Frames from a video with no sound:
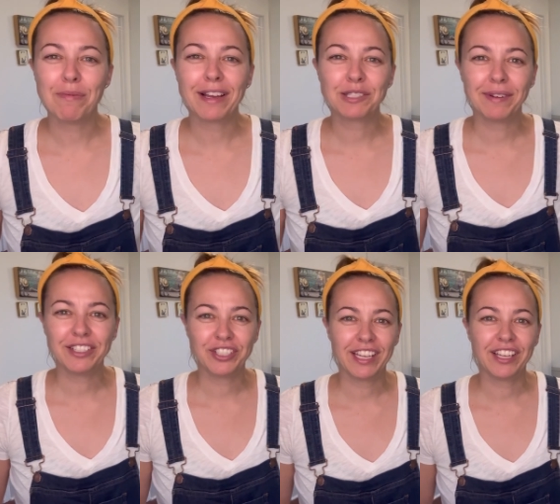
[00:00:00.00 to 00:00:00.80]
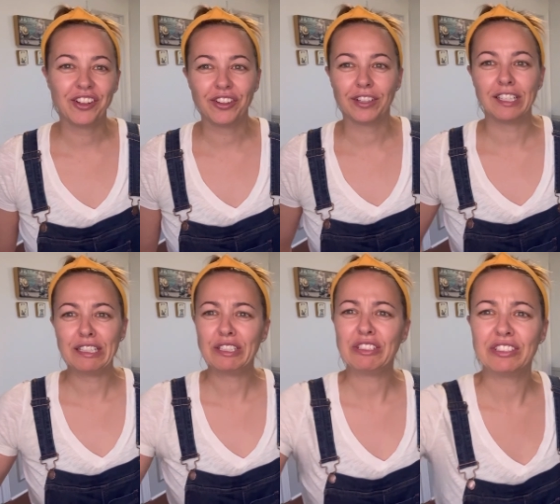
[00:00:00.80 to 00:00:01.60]
back to my channel.
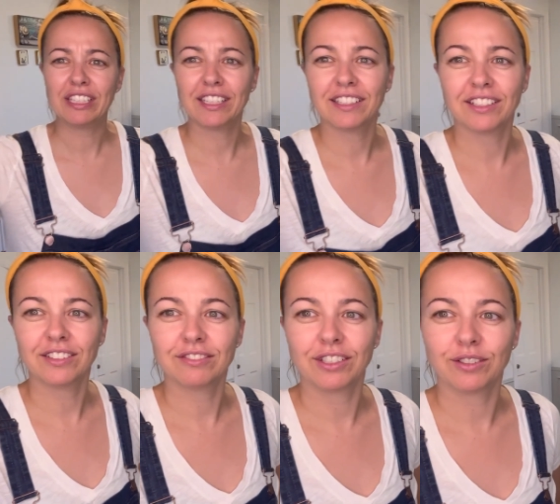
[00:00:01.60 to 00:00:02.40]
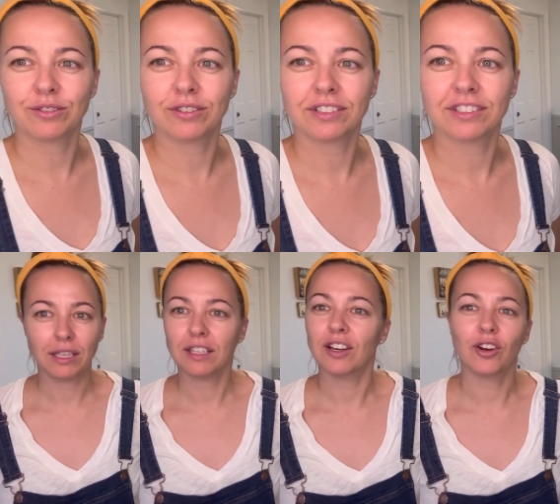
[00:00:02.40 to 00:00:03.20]
Oh, no, no, no.
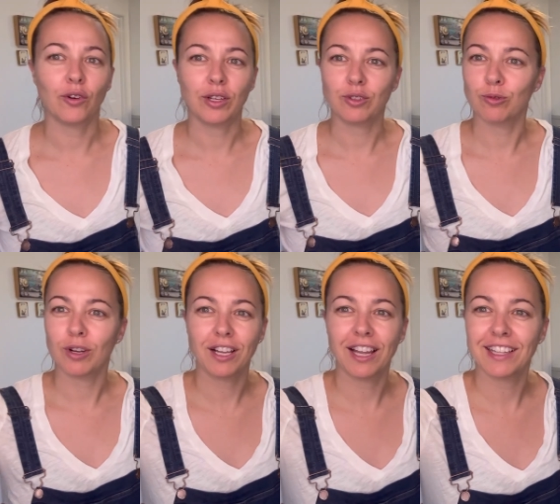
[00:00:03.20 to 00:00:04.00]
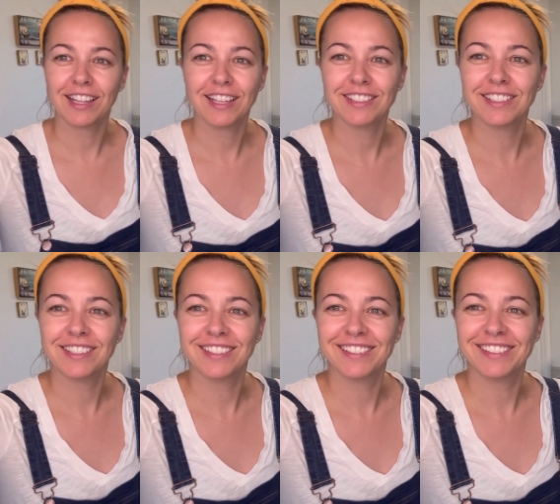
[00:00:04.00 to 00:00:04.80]
Oh, I do not like that.
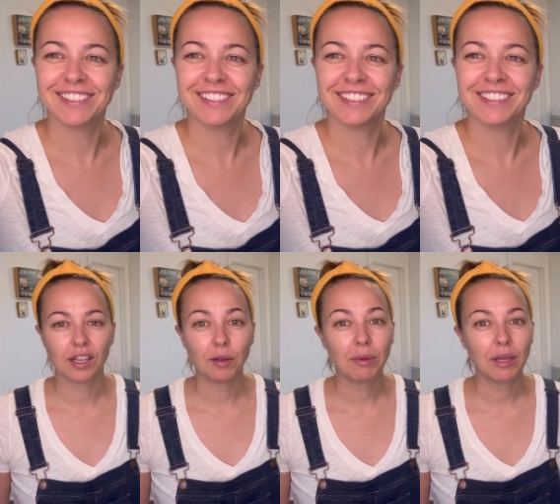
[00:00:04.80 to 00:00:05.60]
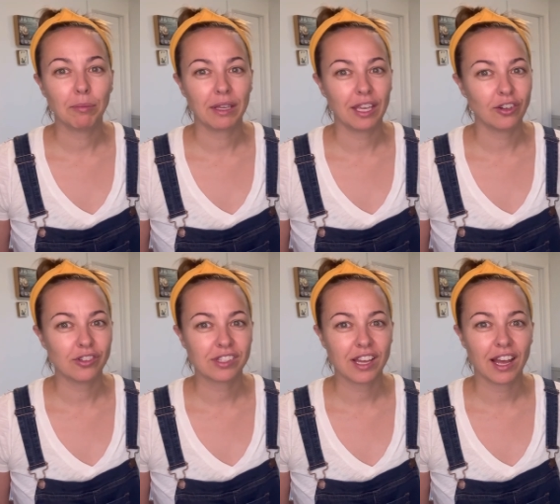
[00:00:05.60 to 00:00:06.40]
Gonna be a
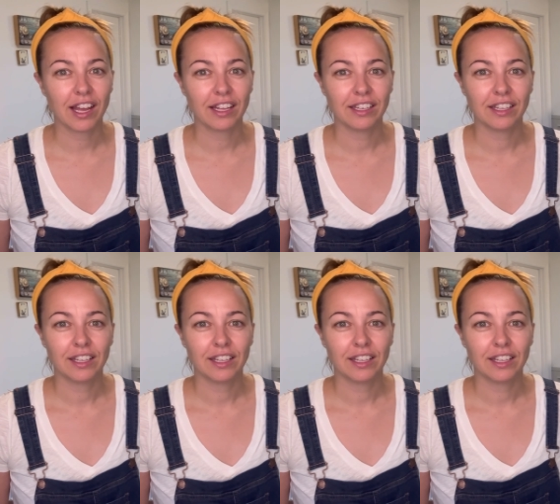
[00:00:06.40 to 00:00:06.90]
beginner's guide